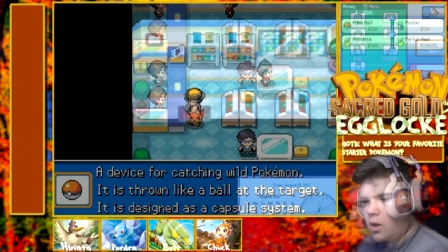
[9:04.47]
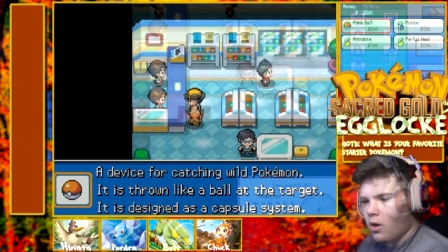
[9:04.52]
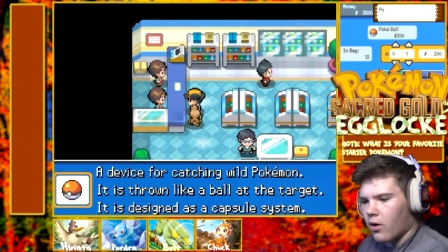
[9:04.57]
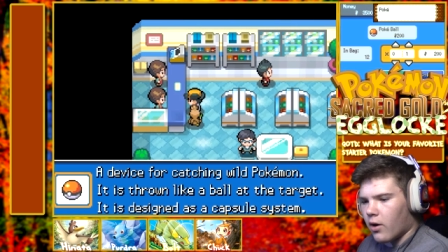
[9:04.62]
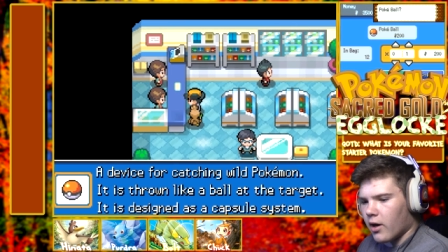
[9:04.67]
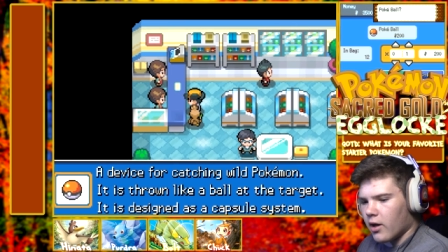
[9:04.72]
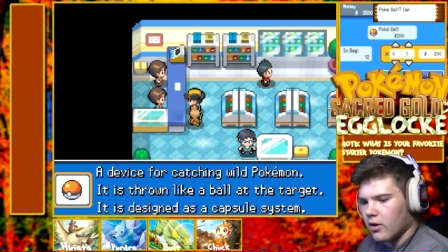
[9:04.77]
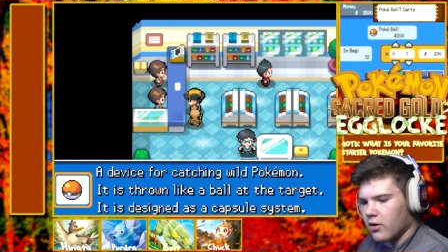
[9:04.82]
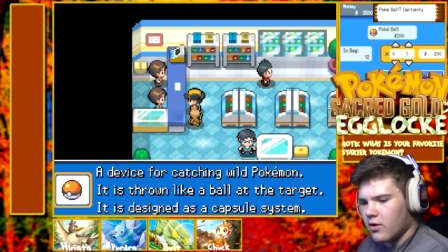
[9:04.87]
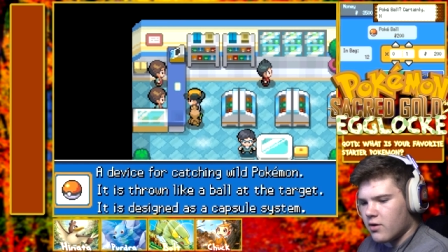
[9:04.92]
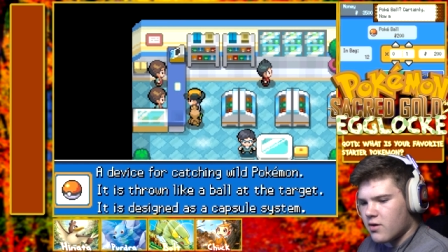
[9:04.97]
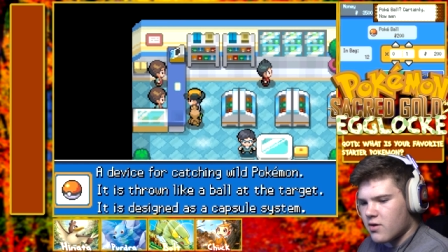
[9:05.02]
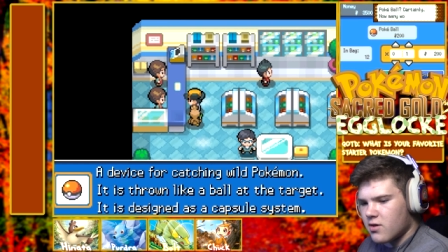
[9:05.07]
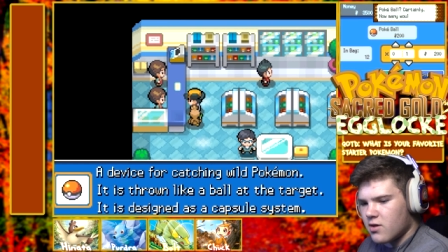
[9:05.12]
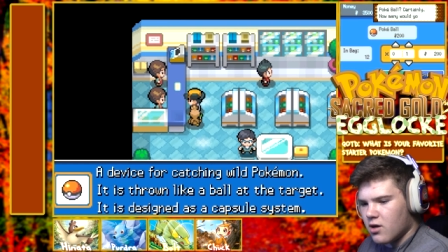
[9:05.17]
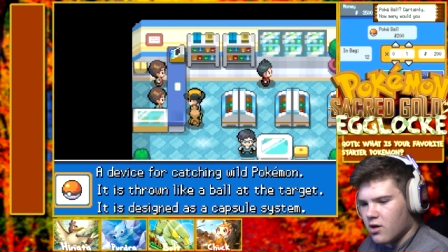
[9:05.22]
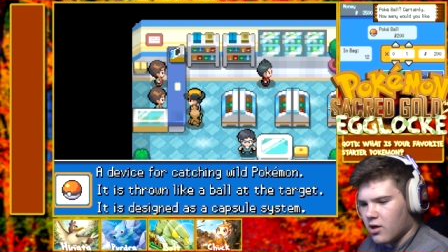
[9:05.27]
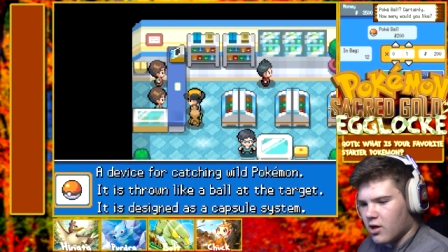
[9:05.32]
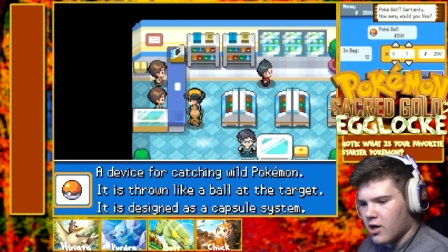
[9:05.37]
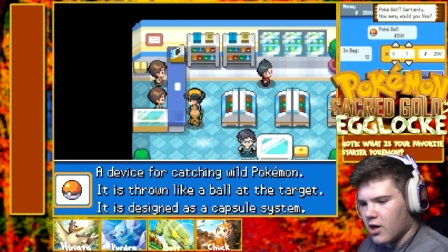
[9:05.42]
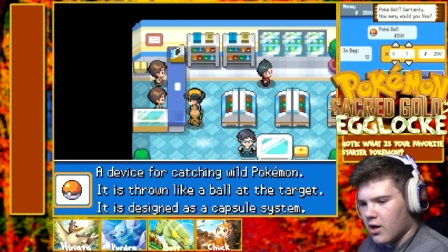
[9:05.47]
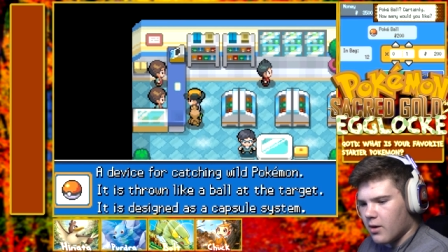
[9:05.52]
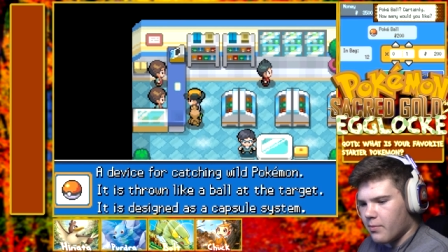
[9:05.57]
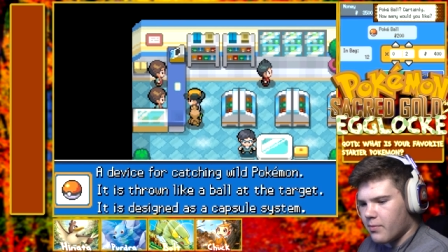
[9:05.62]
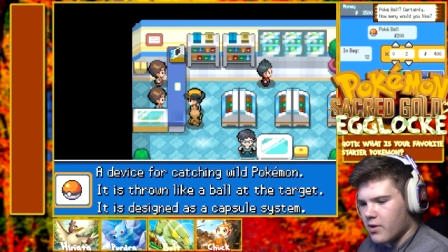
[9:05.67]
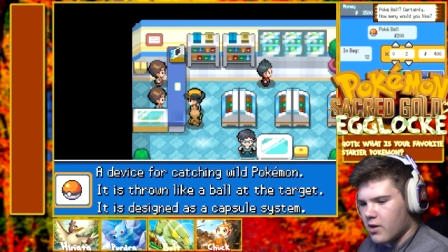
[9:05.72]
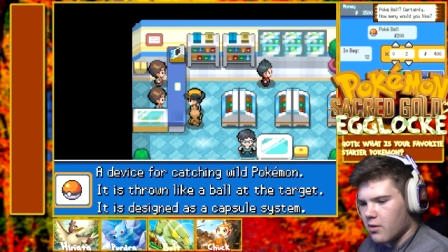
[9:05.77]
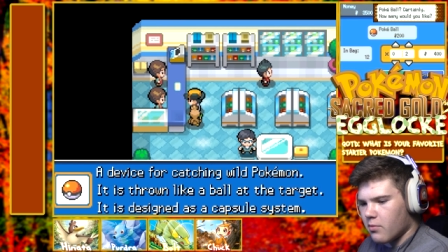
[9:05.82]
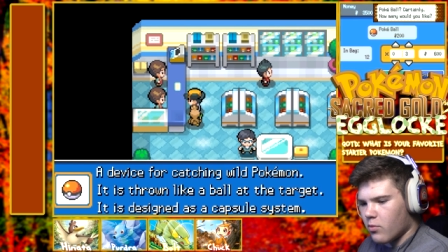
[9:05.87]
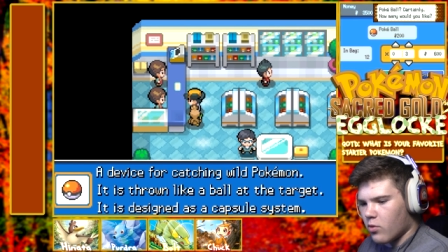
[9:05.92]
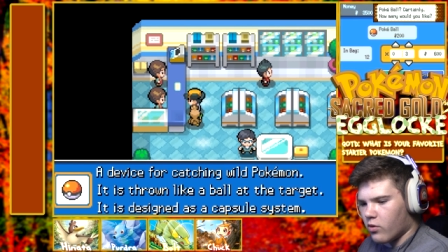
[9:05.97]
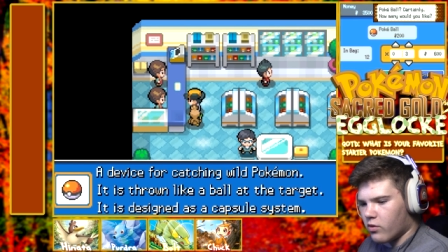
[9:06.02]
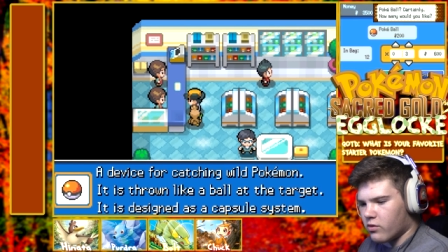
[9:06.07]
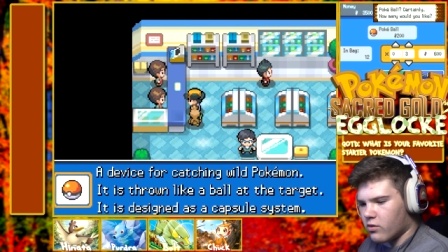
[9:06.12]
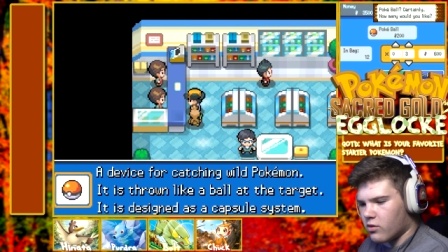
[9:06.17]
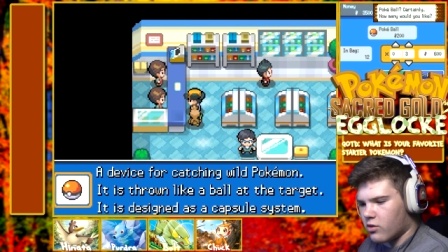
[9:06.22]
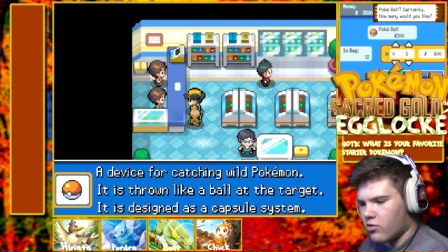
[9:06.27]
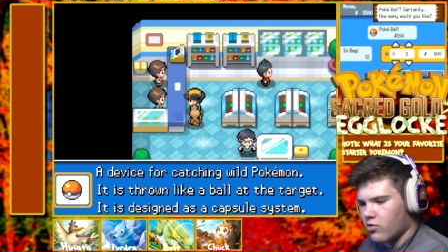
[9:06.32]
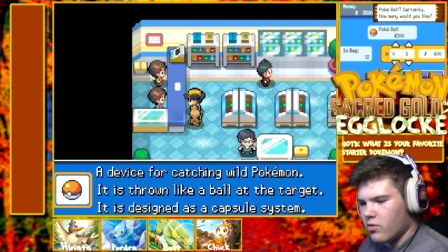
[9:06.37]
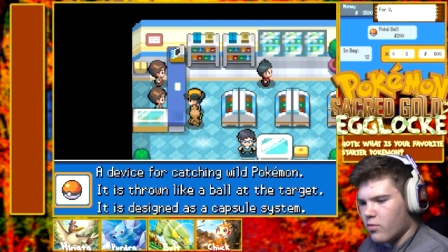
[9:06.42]
All right, let's stock up, get more
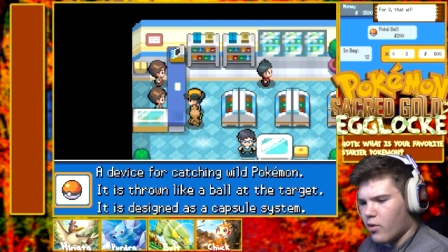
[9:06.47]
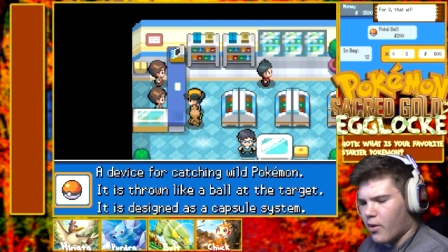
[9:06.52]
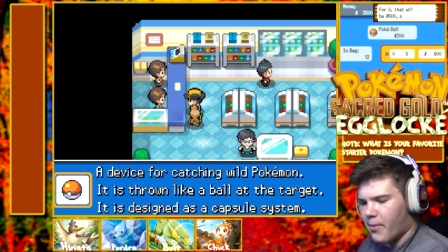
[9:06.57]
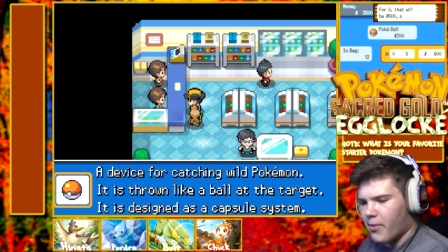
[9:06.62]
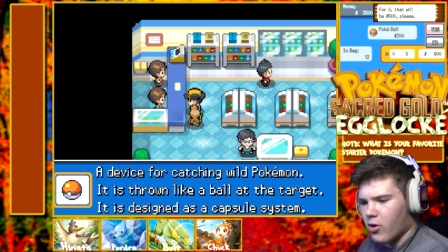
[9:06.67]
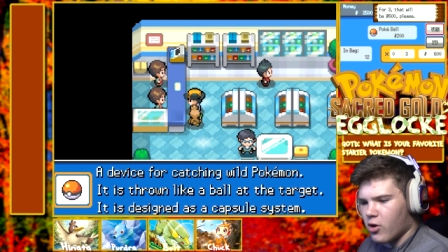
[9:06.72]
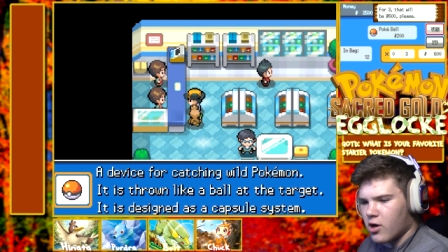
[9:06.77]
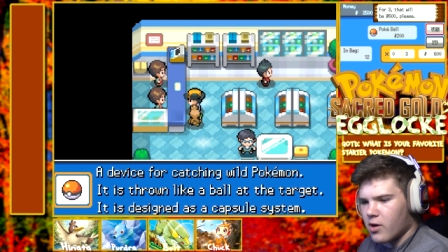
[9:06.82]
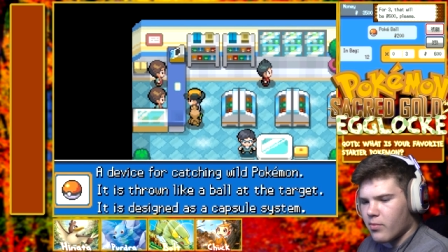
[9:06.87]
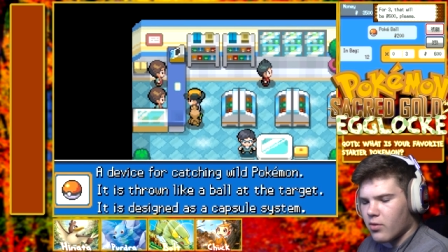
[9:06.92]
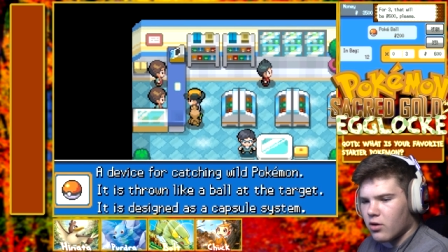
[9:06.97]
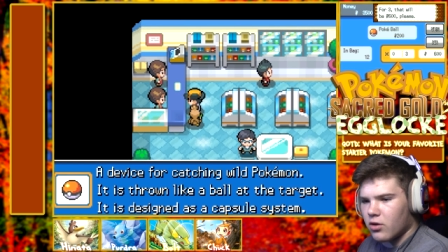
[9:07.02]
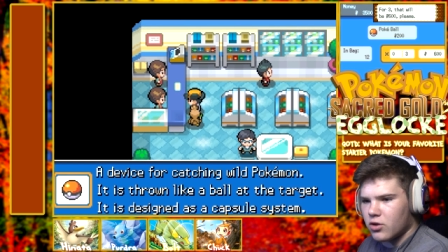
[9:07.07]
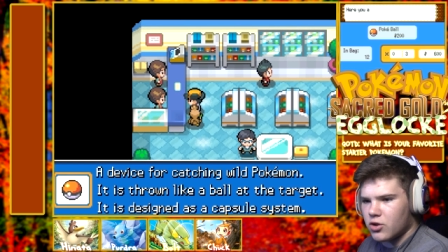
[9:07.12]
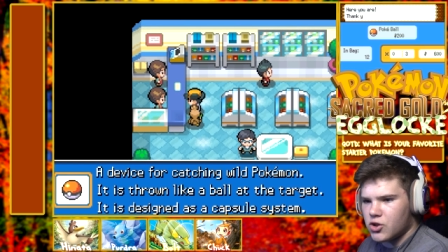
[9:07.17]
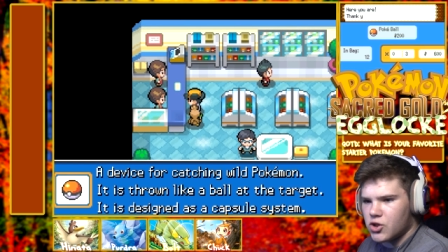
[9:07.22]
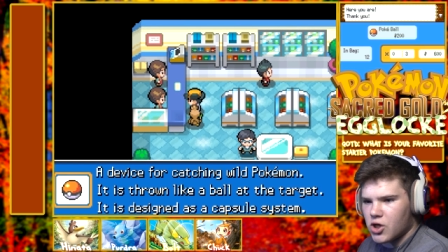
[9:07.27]
three more Pokeballs,